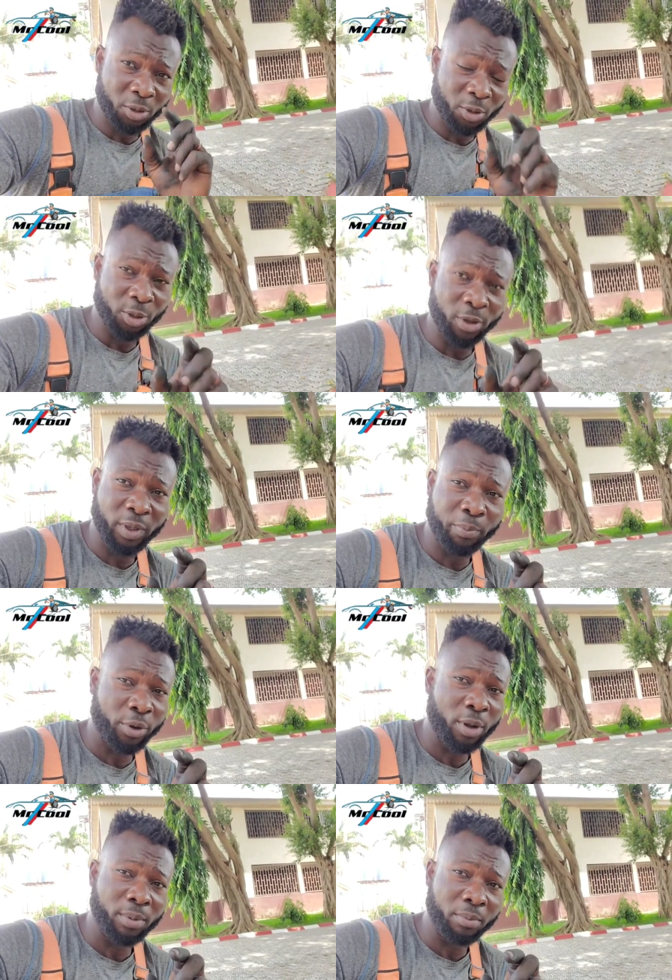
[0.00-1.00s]
to solve the
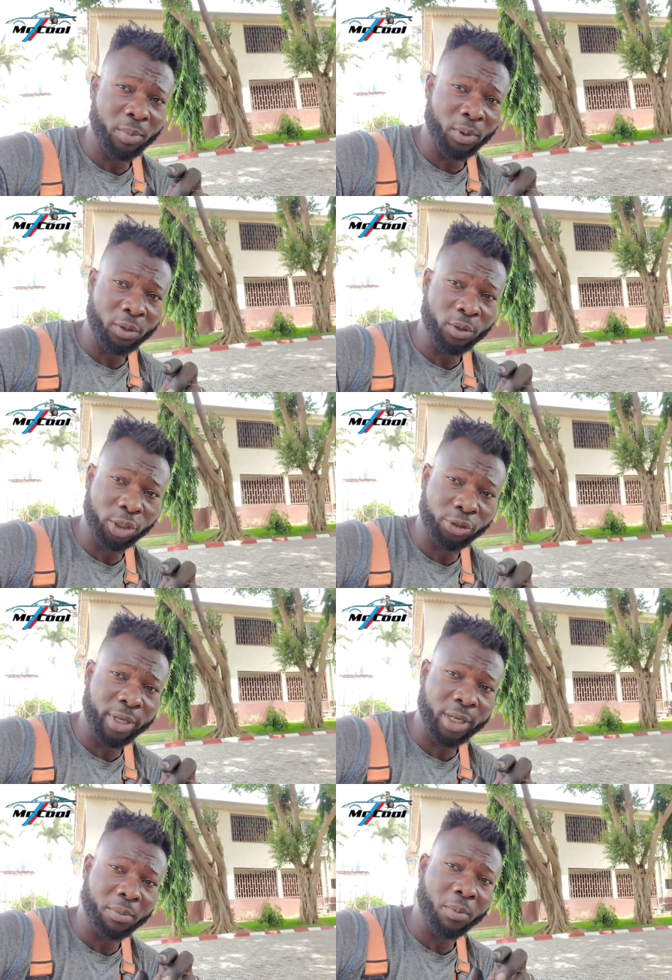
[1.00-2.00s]
problem, not to
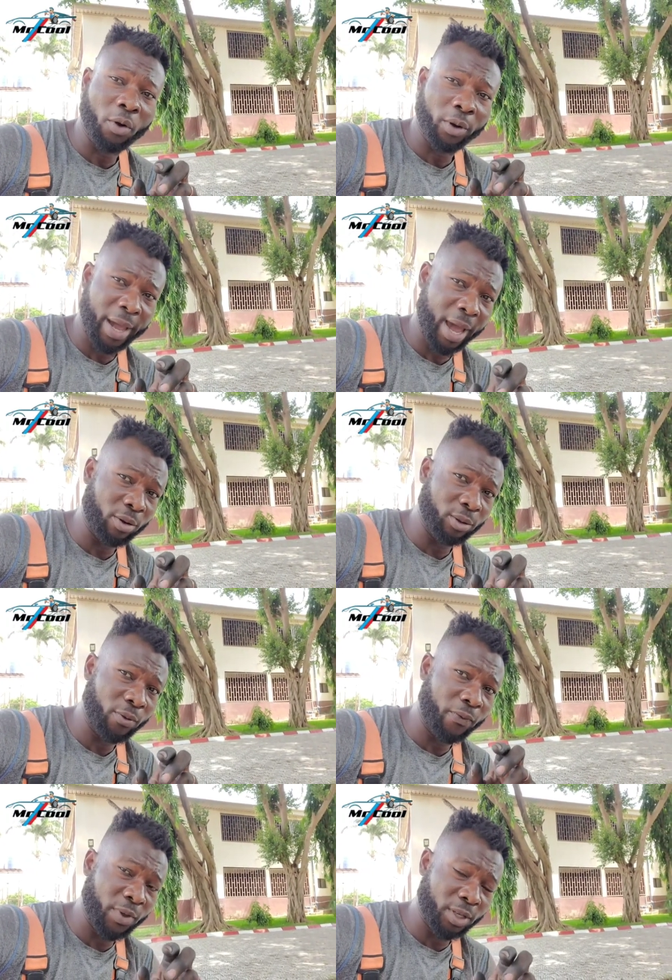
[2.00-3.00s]
train them on how to
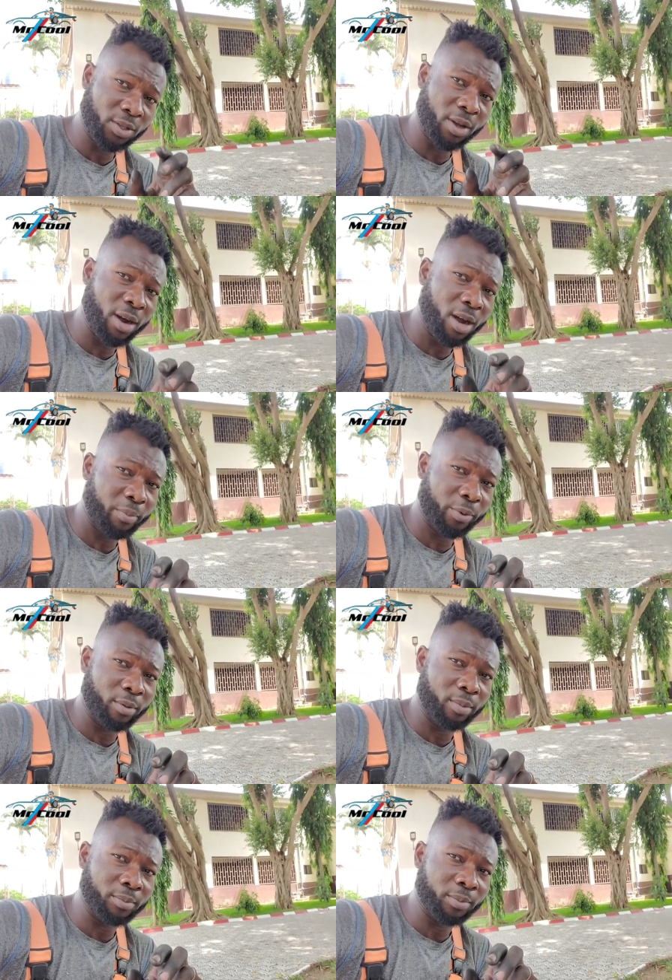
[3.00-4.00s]
fix their car
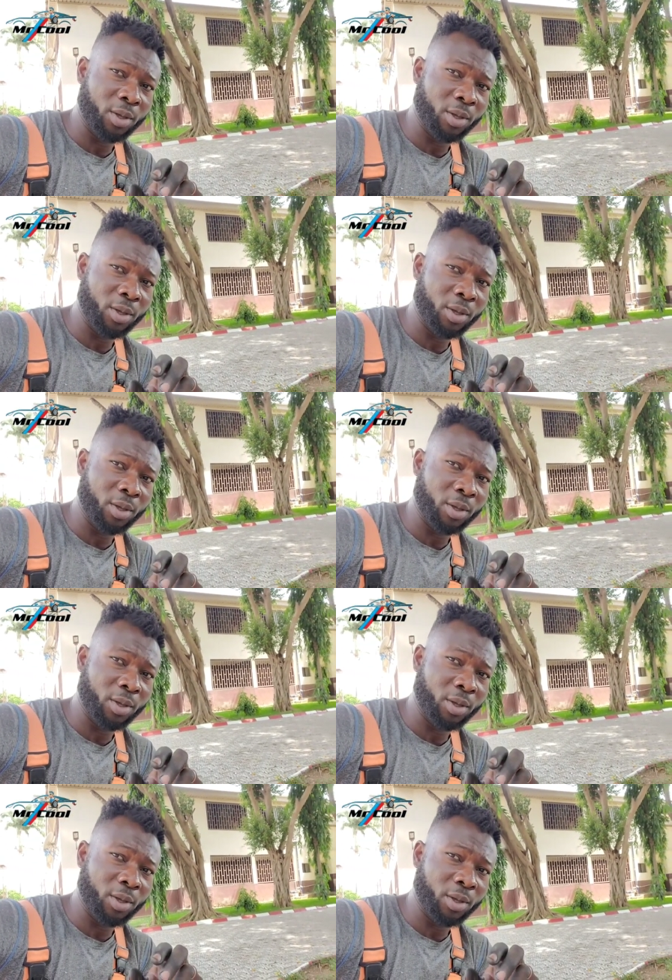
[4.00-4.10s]
problem.